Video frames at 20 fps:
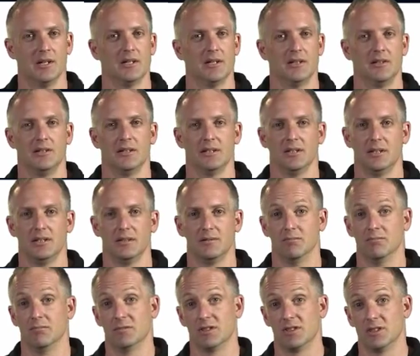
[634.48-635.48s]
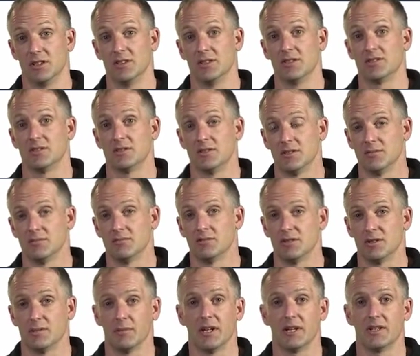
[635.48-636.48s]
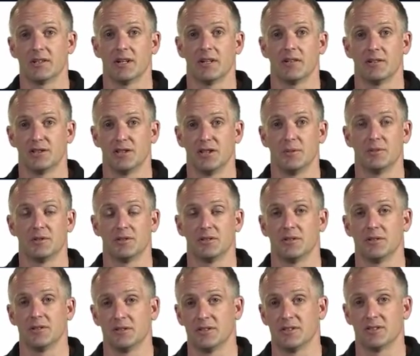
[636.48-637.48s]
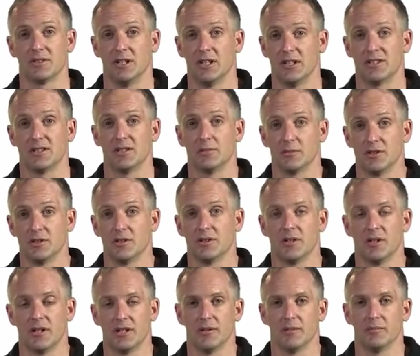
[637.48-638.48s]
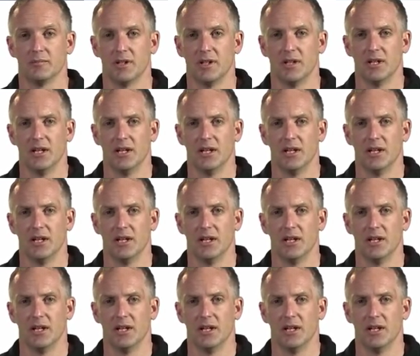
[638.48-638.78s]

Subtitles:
You need machines to make taro chips, to slice them and dry them.